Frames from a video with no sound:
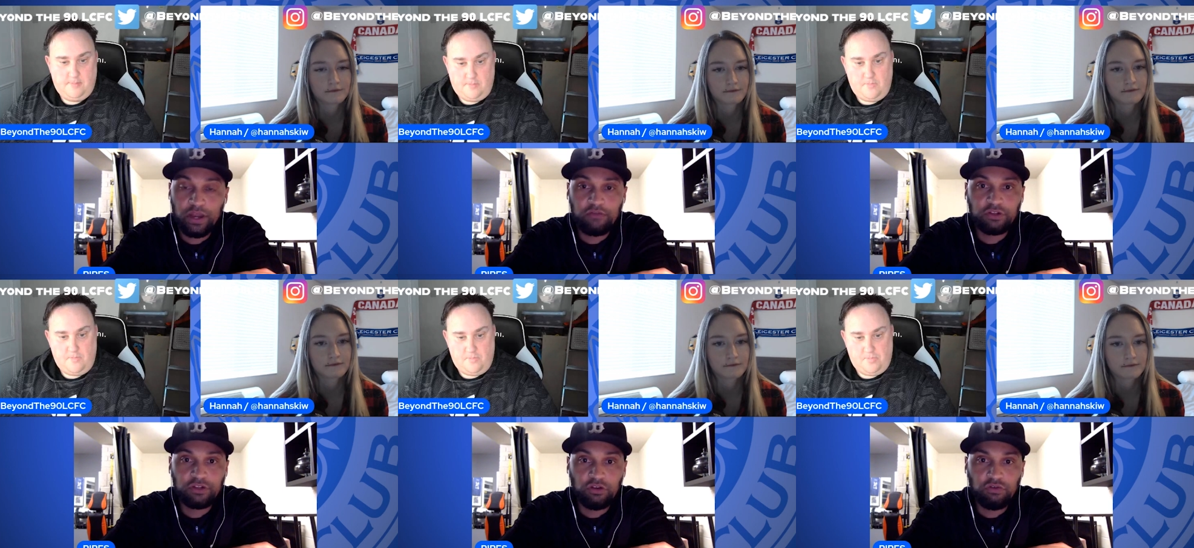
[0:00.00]

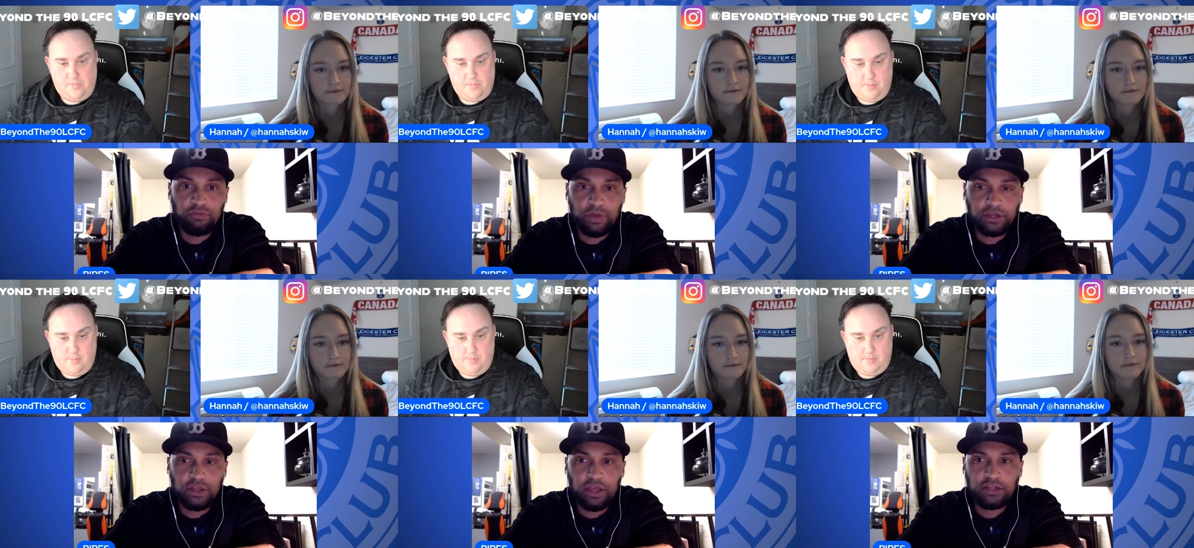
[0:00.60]
Speaker 1: over Durham
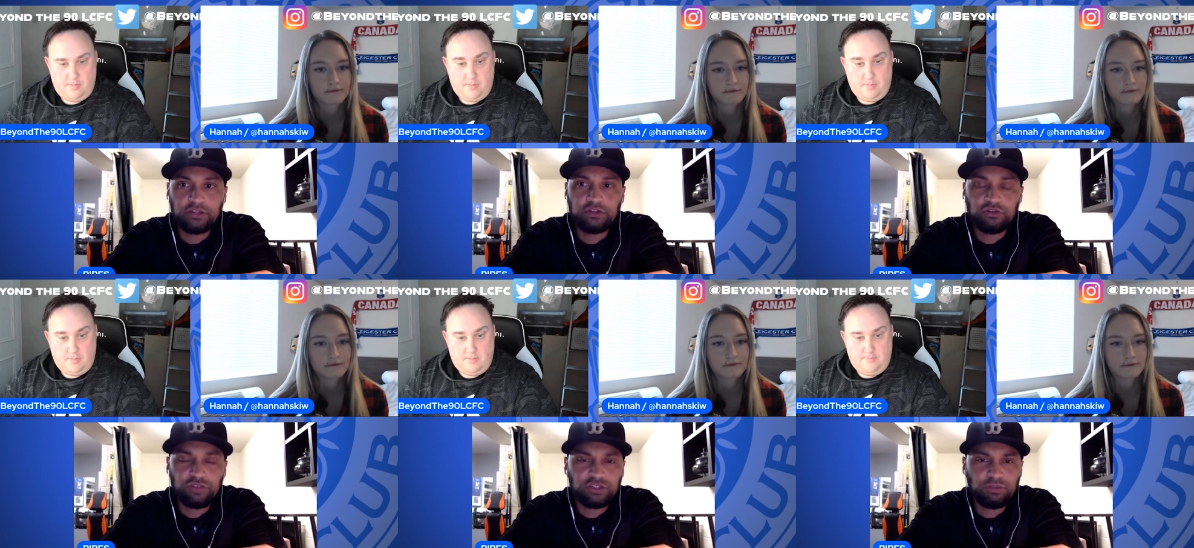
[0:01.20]
and, and
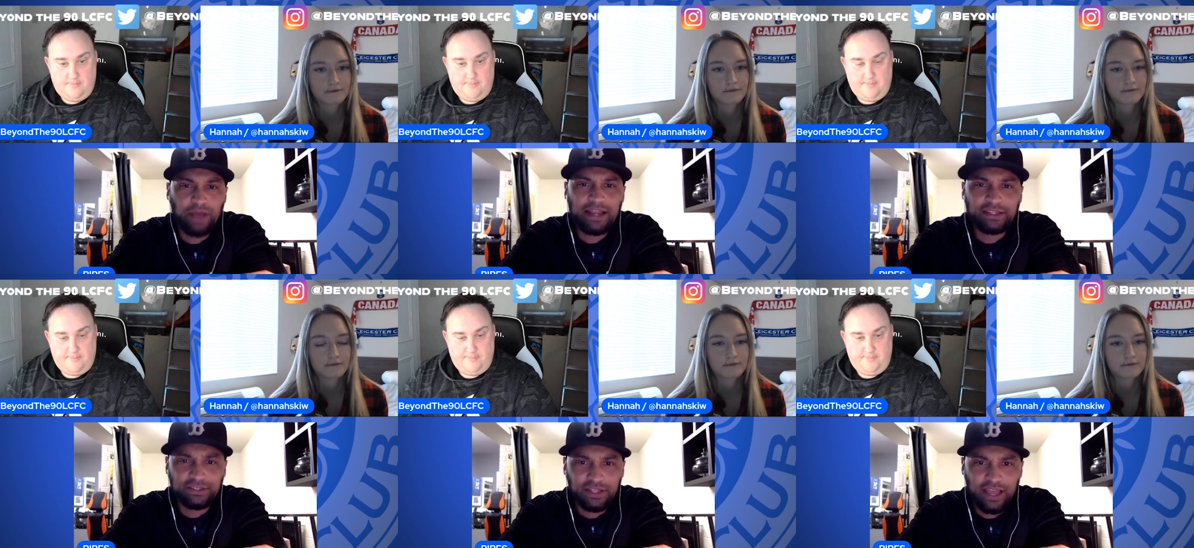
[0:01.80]
Crystal
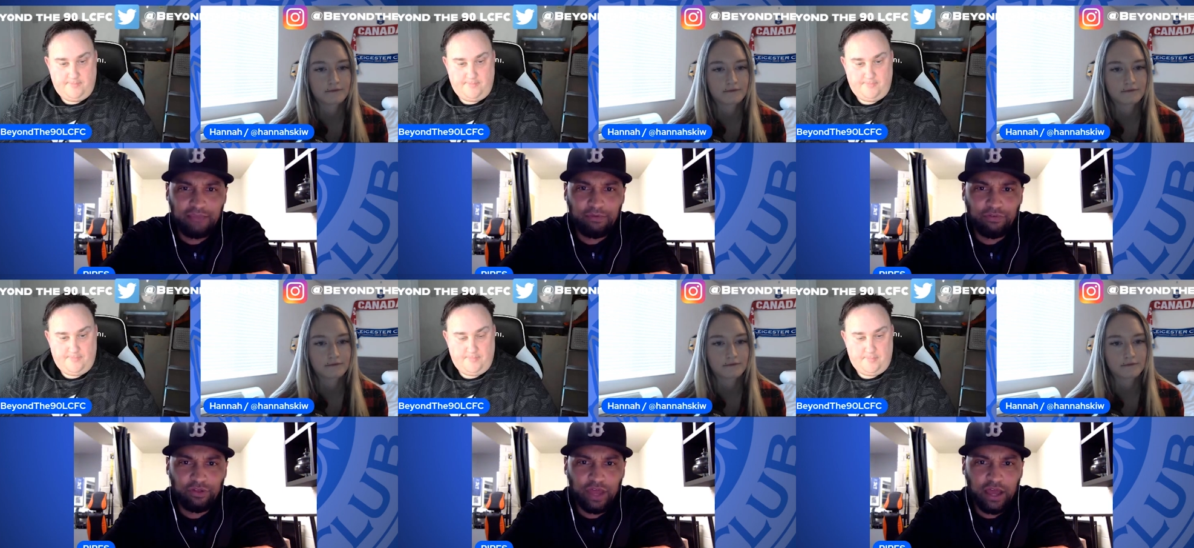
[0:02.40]
Palace the game
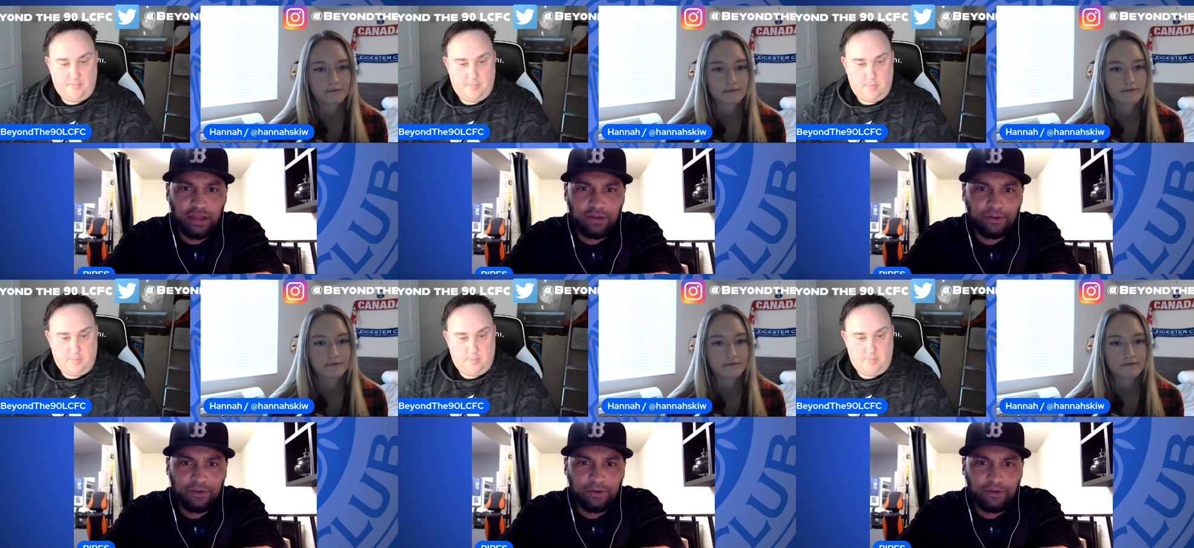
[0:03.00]
before that.